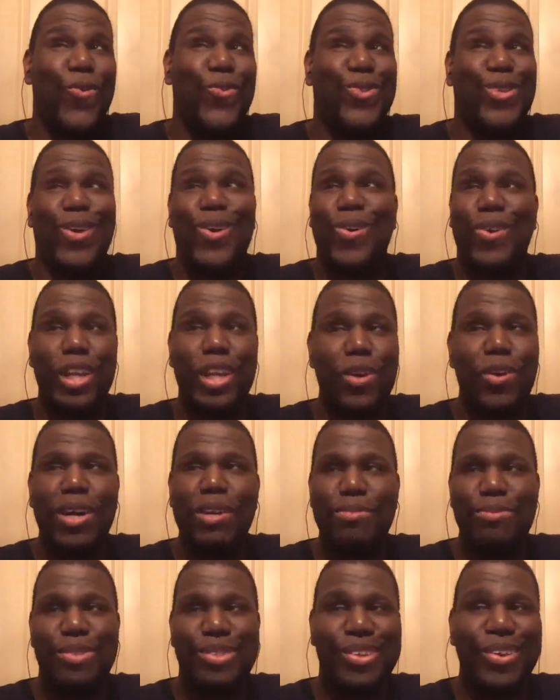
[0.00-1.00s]
So you know
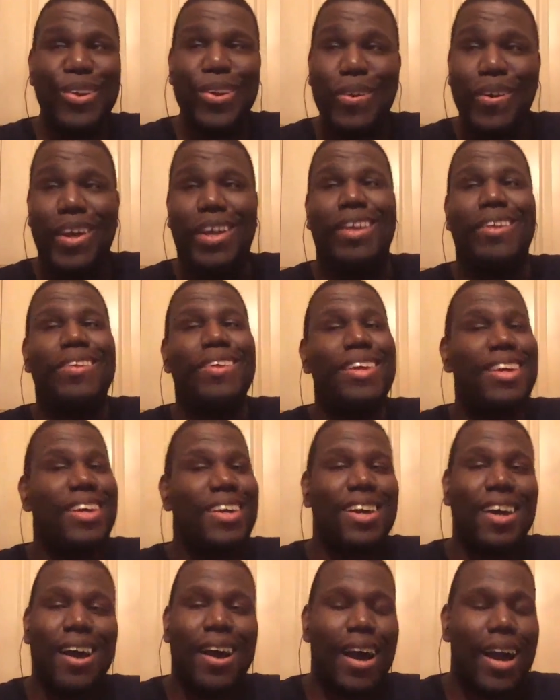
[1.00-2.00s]
what? Screw it.
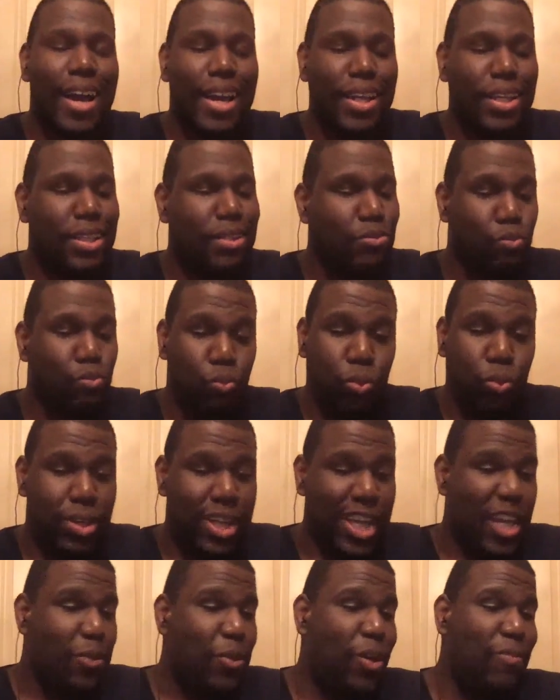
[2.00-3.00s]
I
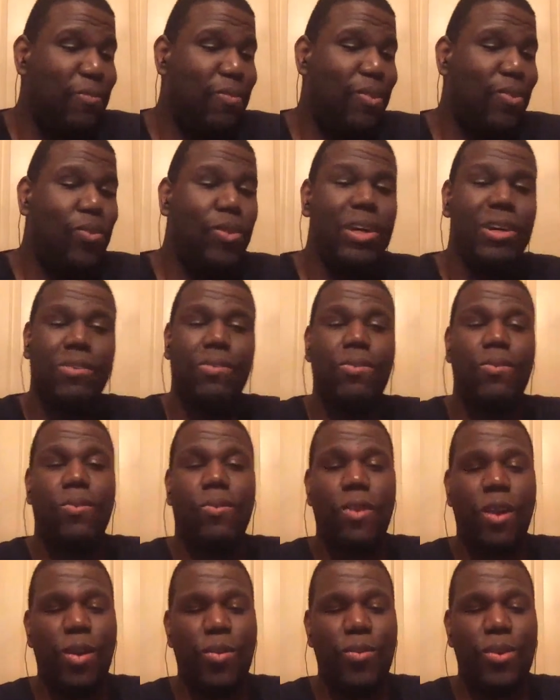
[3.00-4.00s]
came home for
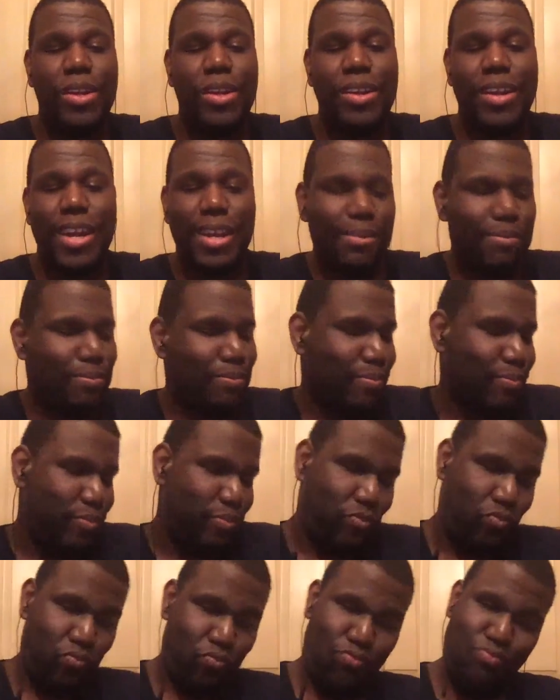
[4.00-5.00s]
one night,
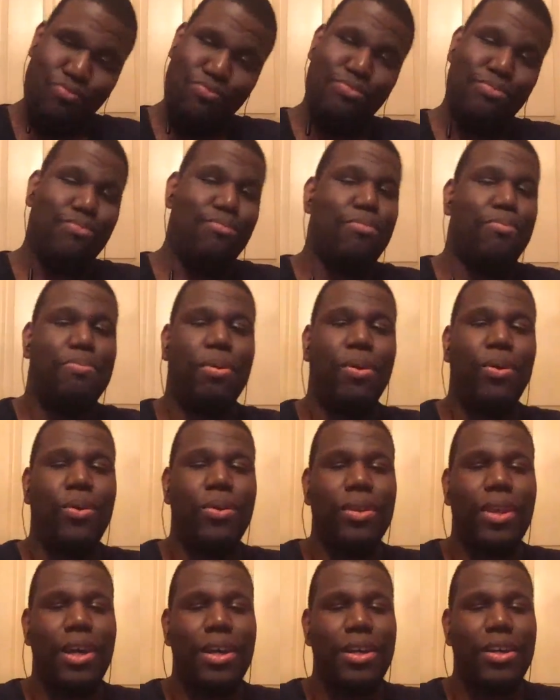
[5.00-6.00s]

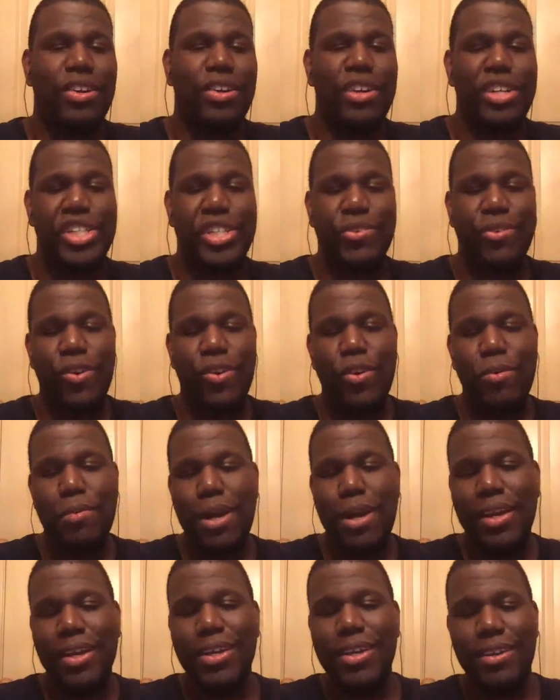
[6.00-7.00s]
pulled up Crunchyroll
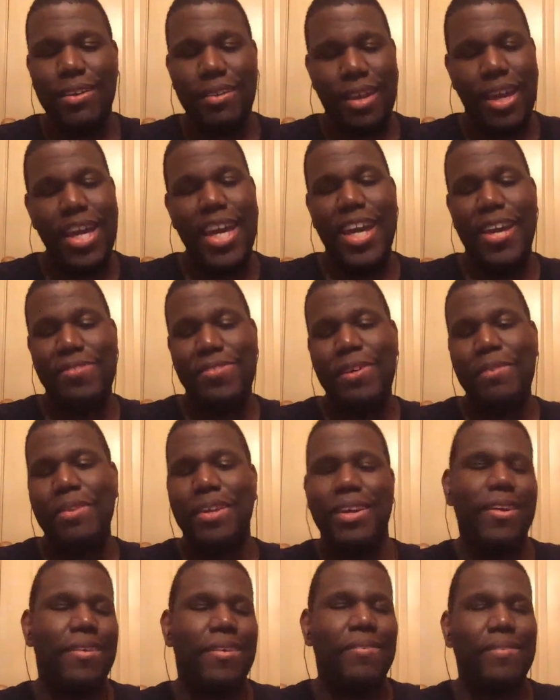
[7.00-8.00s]
manga. Hey, it's up
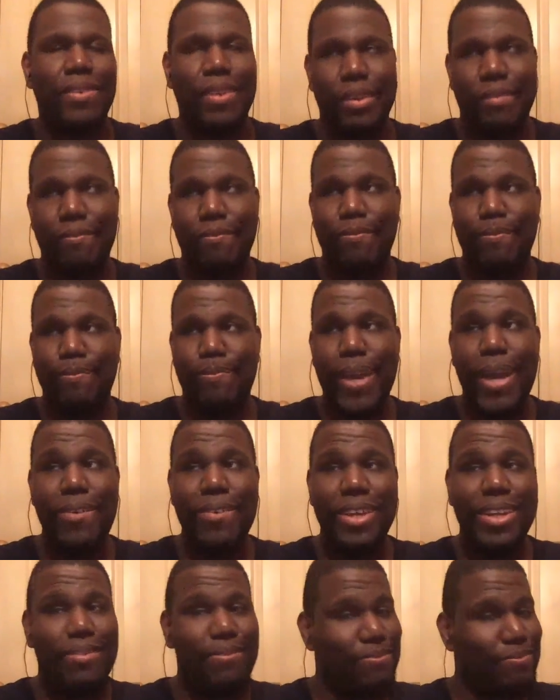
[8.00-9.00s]
there.
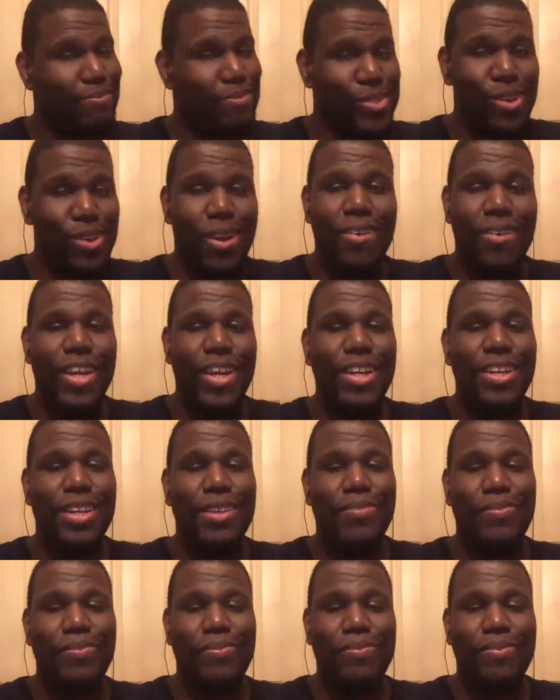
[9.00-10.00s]
Found it. Started reading
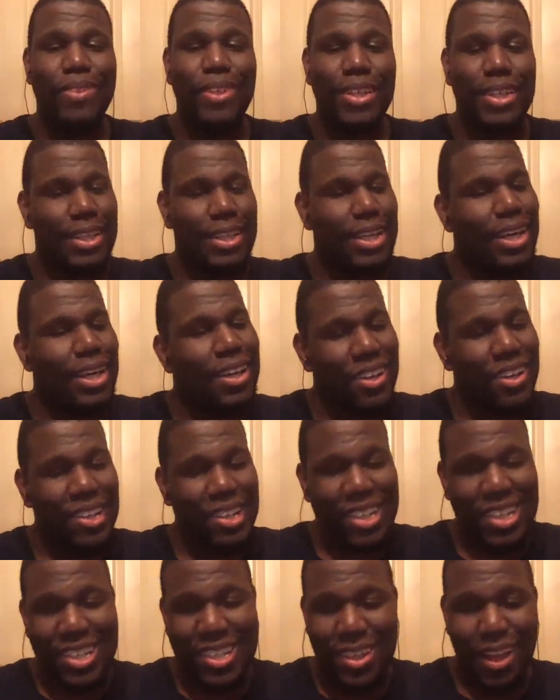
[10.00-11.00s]
it.
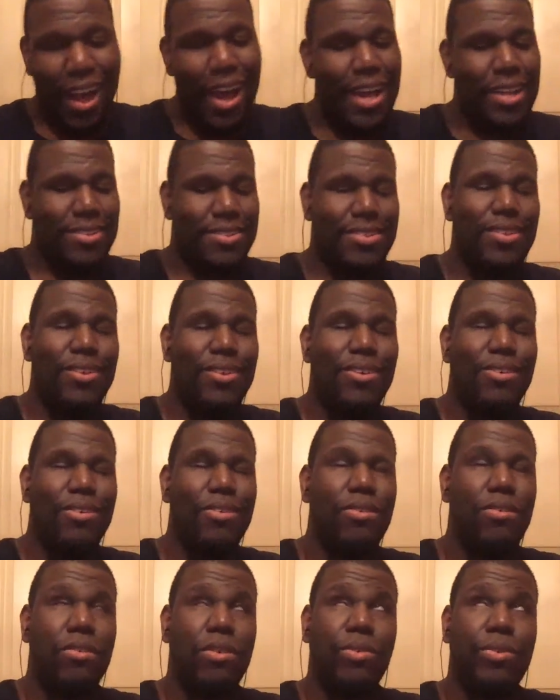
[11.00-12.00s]
Got
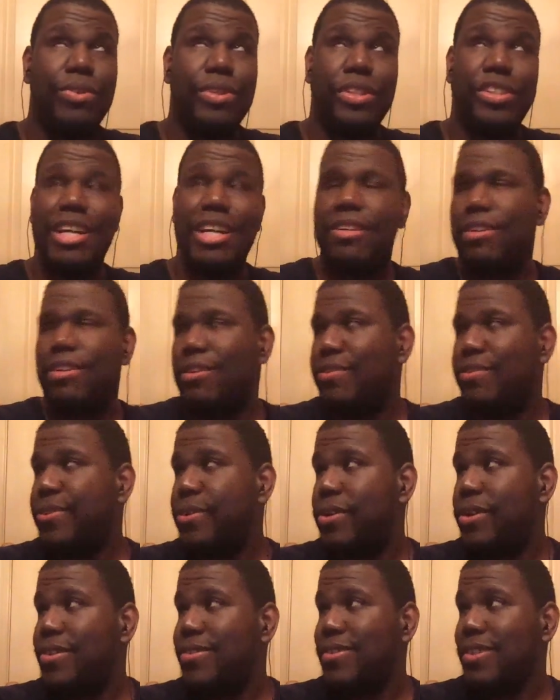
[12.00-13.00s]
to was it chapter
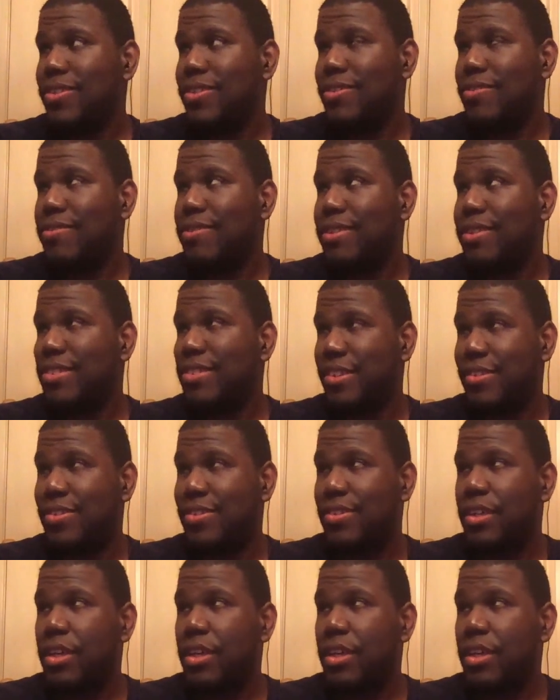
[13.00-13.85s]
36 or 56?